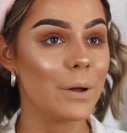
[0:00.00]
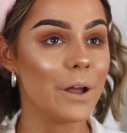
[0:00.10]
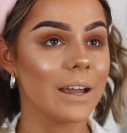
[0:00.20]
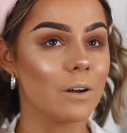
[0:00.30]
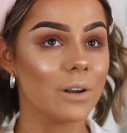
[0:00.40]

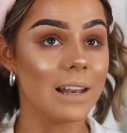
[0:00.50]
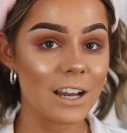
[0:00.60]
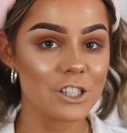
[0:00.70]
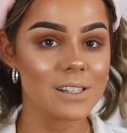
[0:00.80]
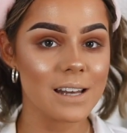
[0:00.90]
putting on
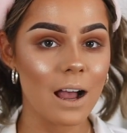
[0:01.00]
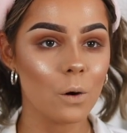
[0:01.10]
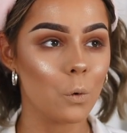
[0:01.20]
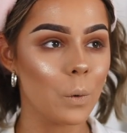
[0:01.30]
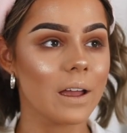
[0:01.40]
lashes
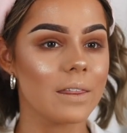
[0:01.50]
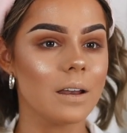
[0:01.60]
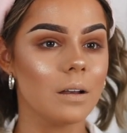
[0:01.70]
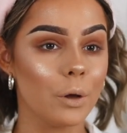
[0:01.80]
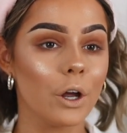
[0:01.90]
now quicker
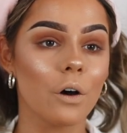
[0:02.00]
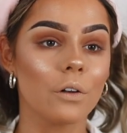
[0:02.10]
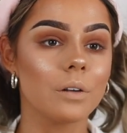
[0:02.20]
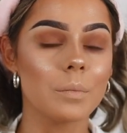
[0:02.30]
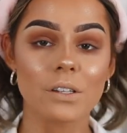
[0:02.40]
than putting on